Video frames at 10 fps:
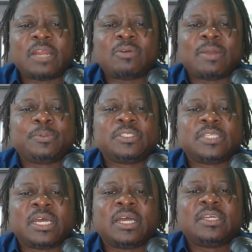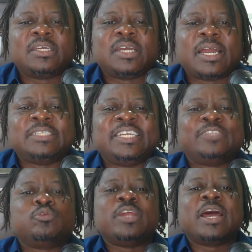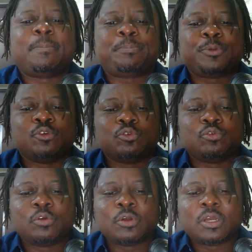I put it now? It would help you,